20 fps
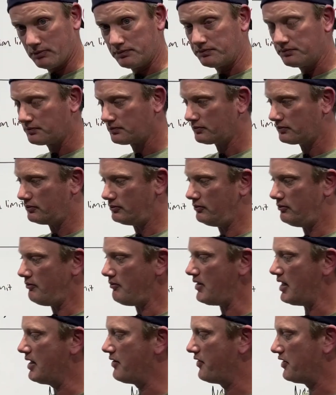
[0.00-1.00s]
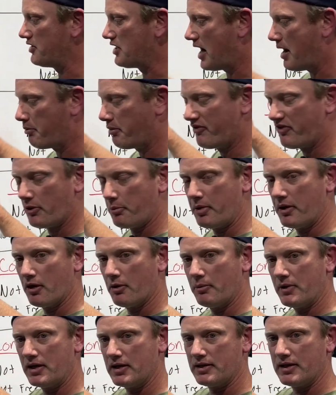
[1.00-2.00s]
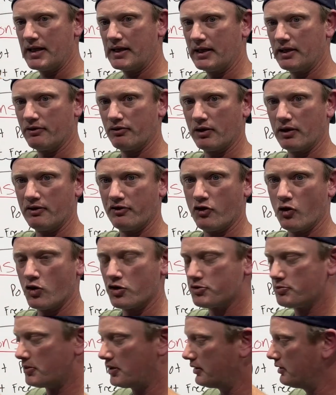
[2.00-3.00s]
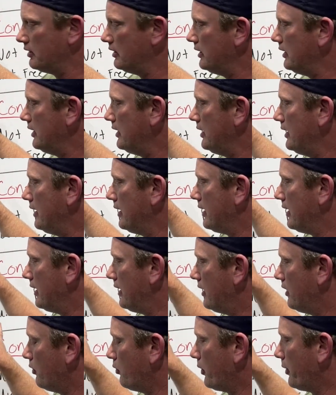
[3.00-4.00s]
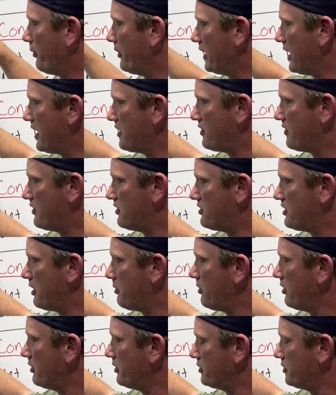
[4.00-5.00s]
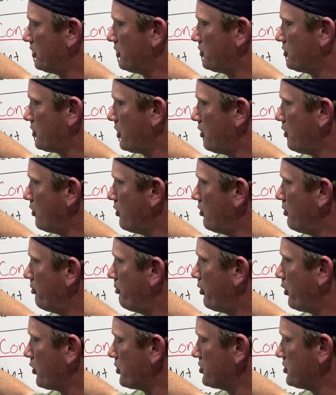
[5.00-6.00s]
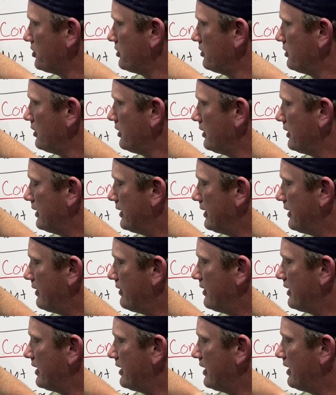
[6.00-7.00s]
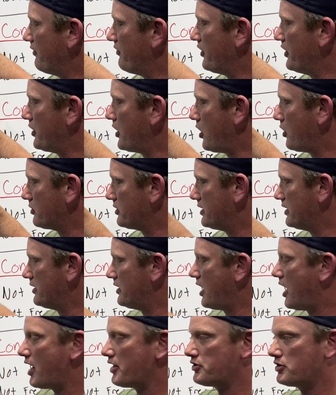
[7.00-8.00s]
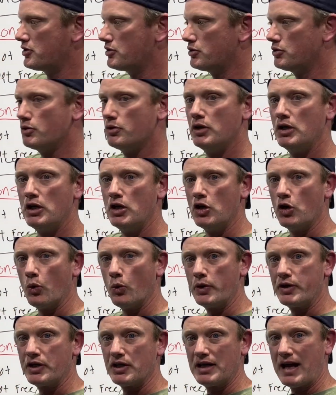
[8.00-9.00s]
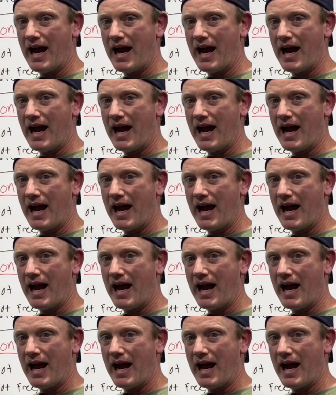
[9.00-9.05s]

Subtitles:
at the top of the pyramid in negative reinforcement, when we got to the stimulus control portion, if the dog did not do, we could add